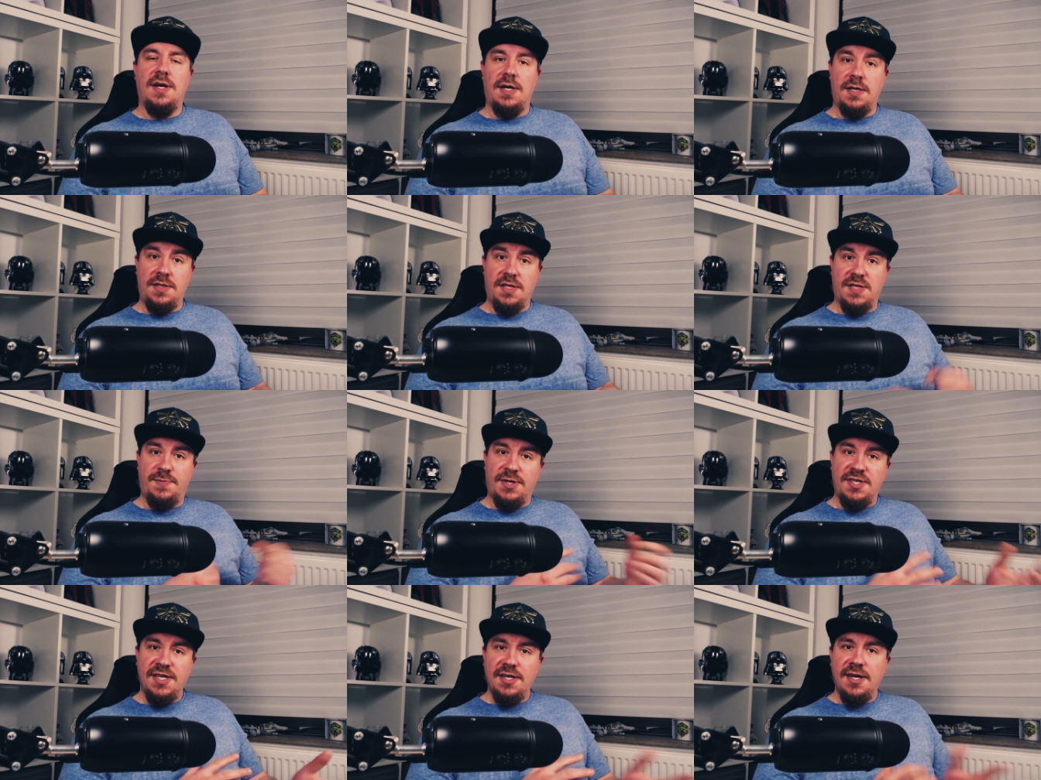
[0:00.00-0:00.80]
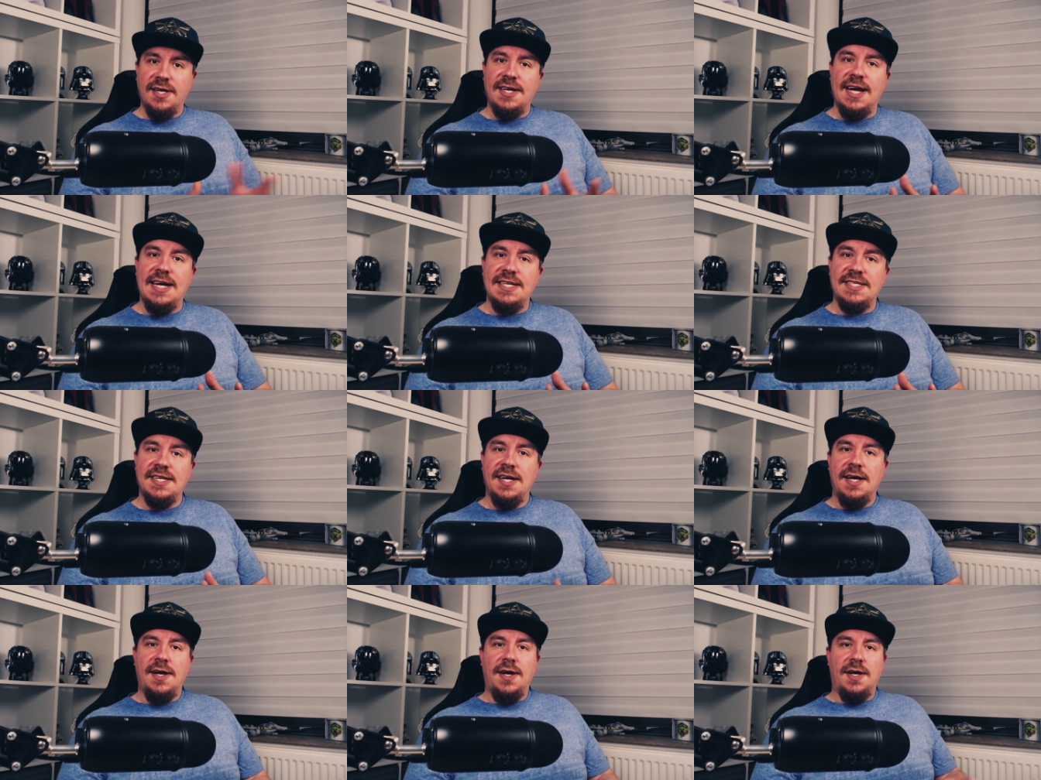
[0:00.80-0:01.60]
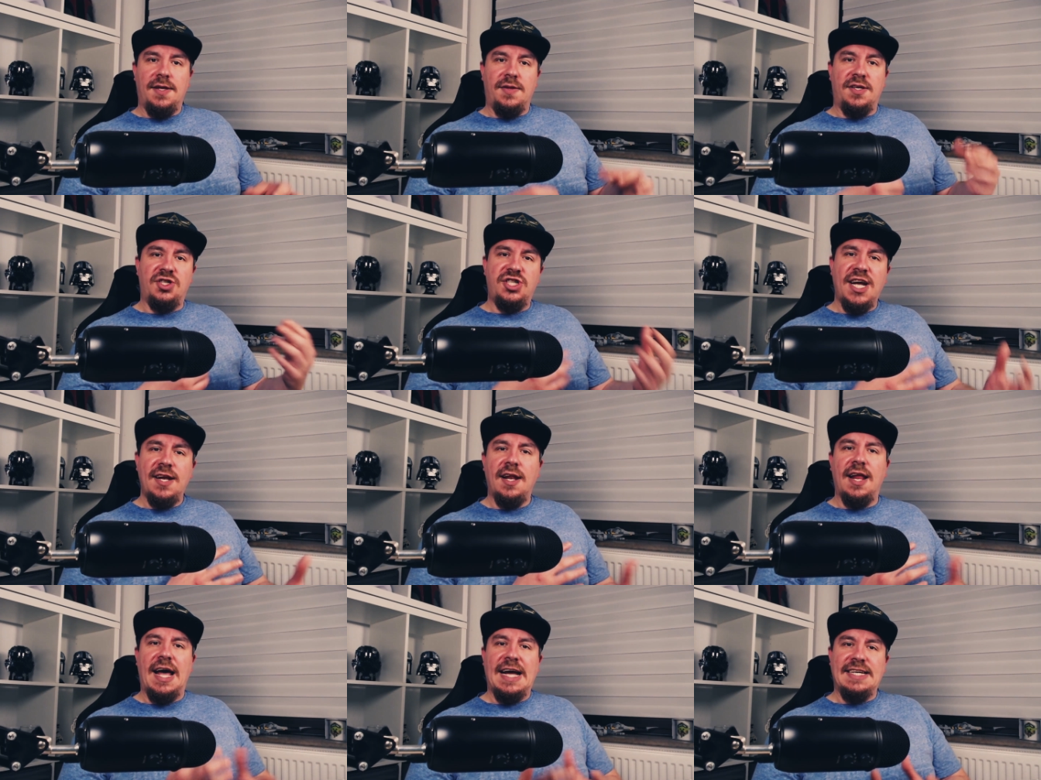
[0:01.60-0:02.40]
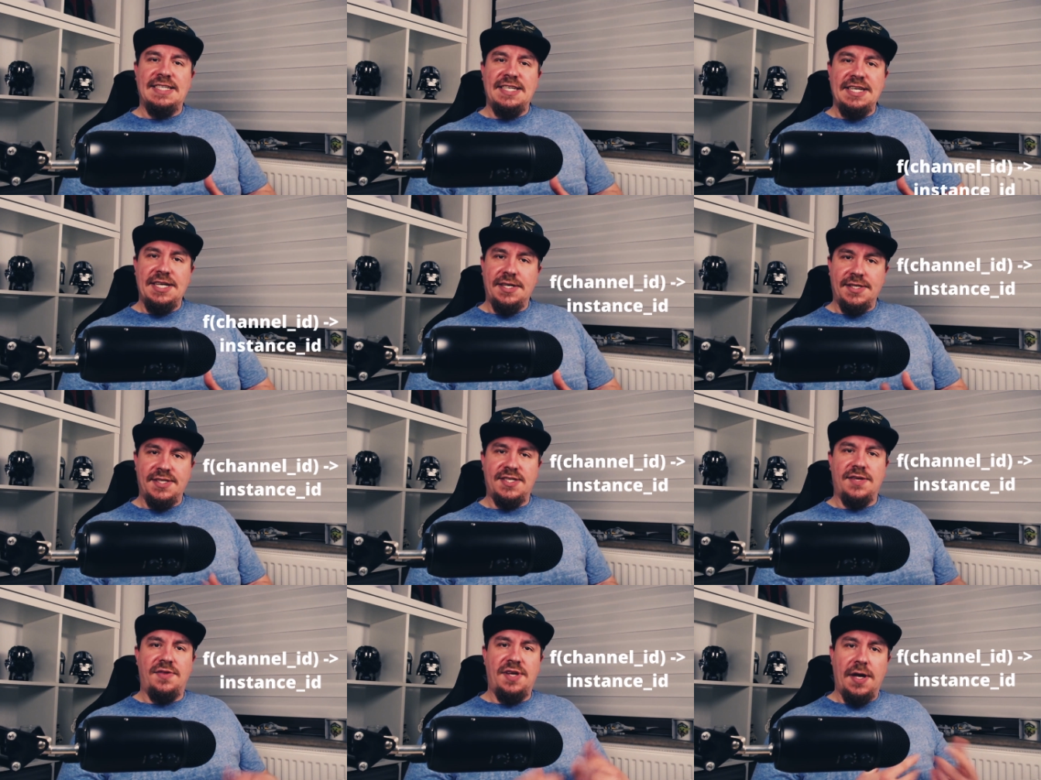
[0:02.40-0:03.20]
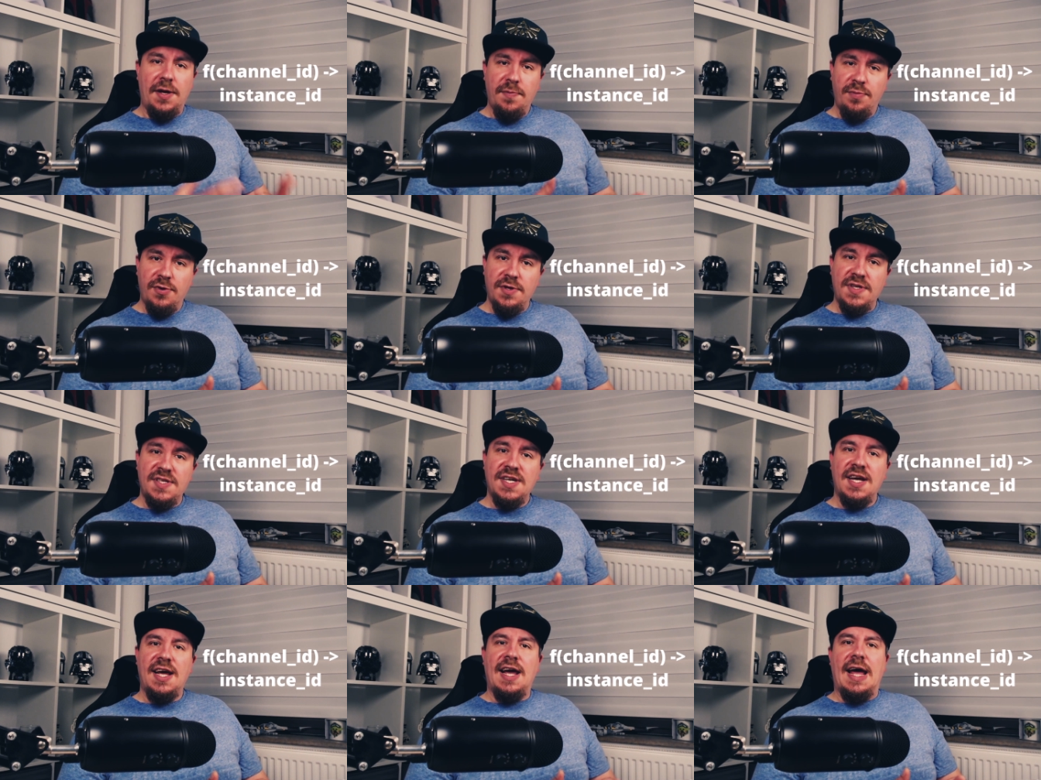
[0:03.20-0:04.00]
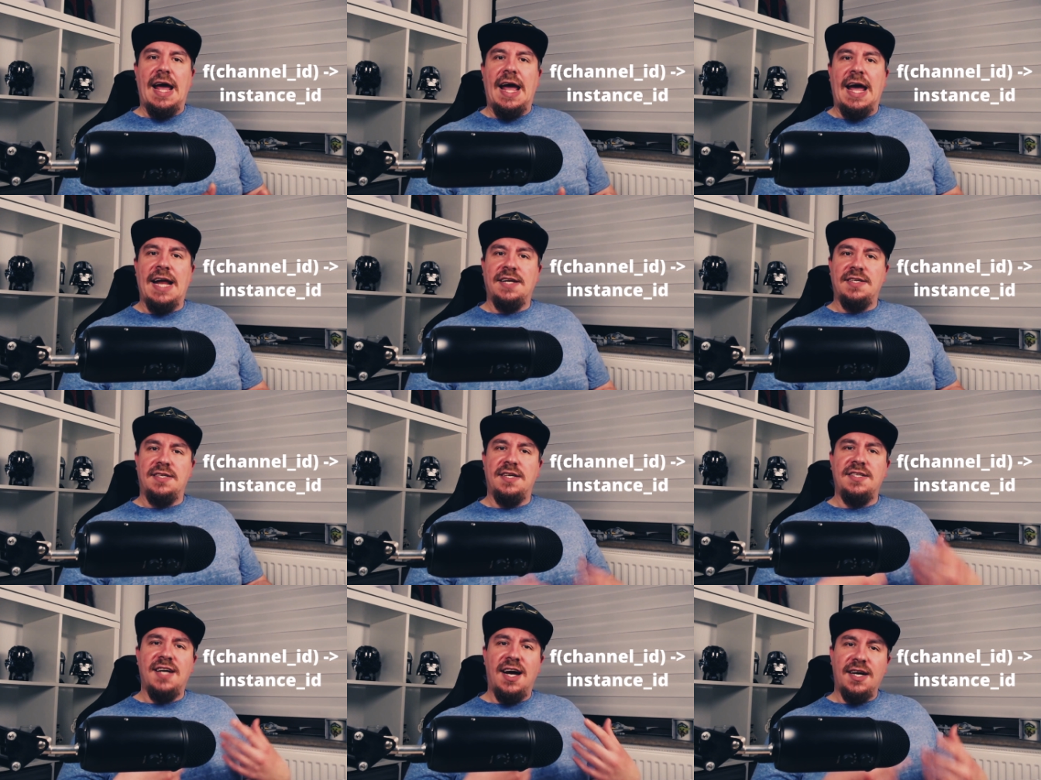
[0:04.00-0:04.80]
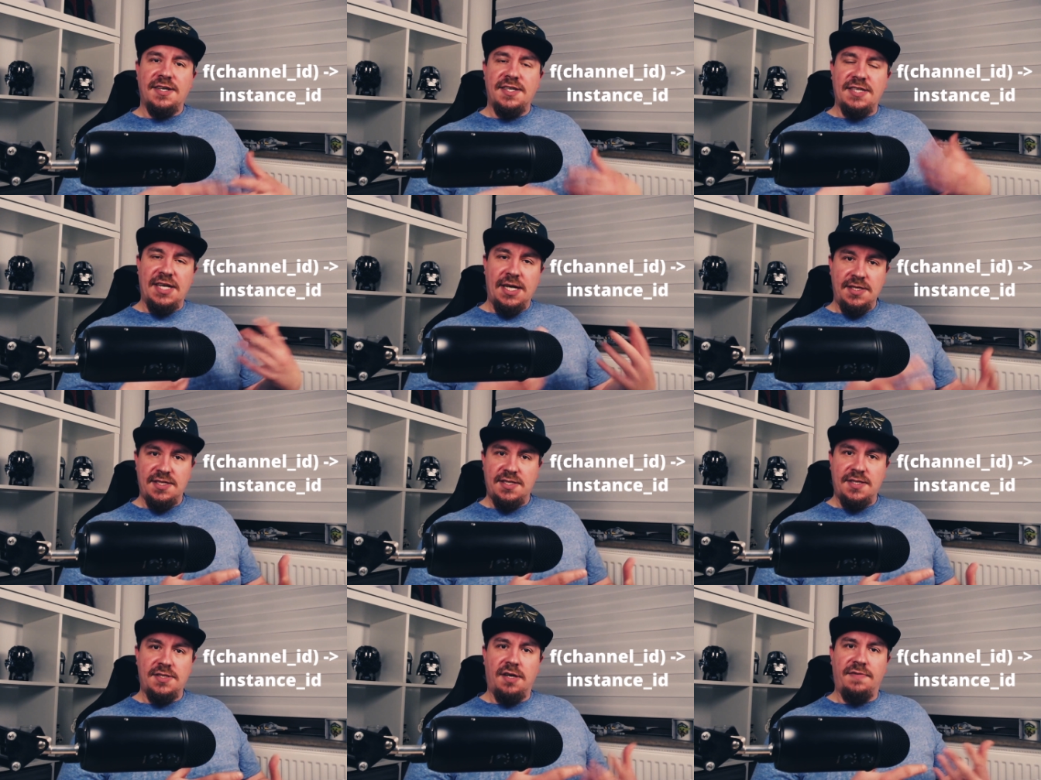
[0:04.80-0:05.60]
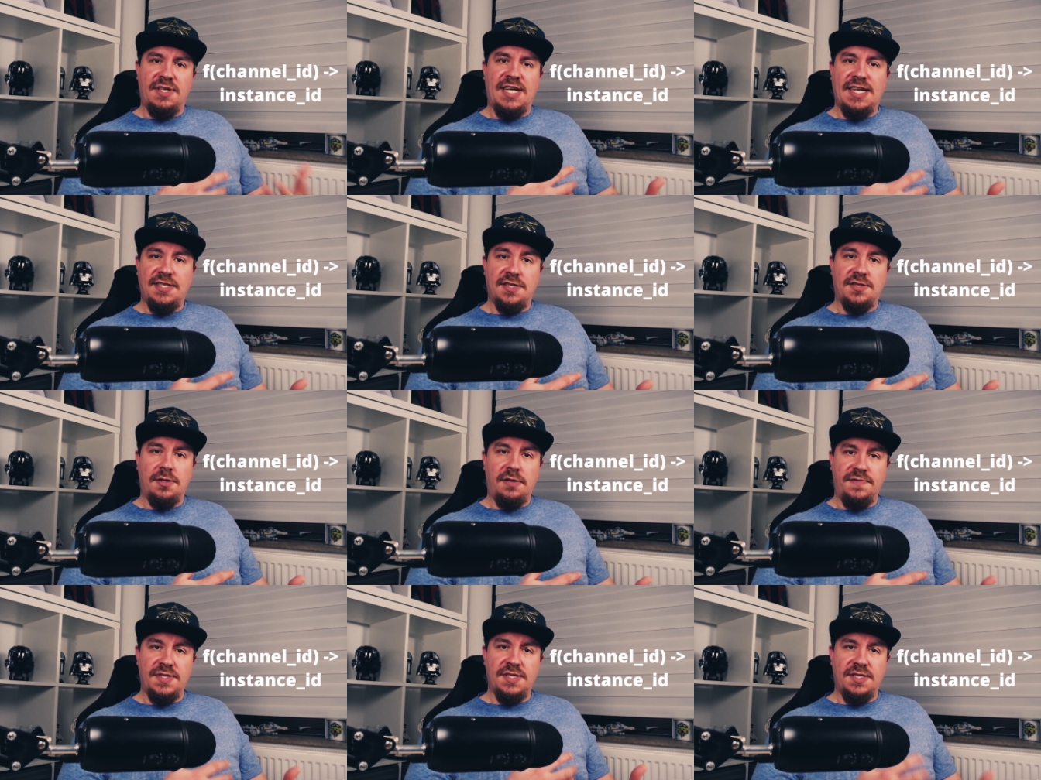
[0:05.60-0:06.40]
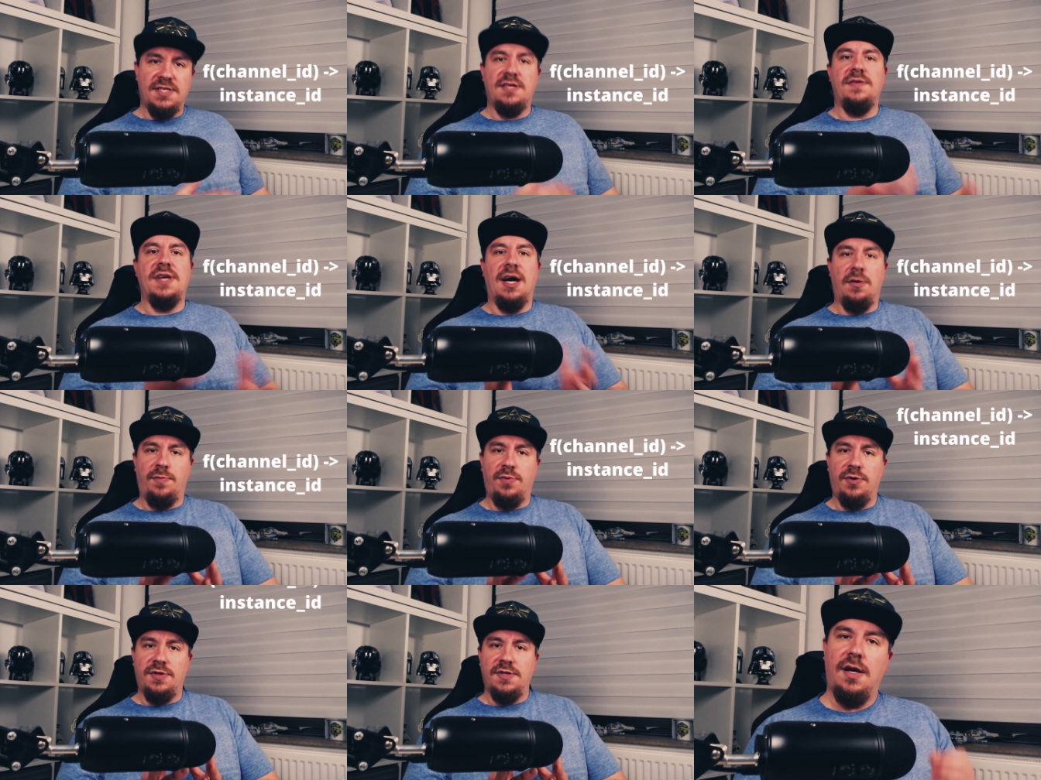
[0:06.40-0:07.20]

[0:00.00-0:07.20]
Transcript: In this particular case, the channel ID is the input and the target instance of a data service is the output.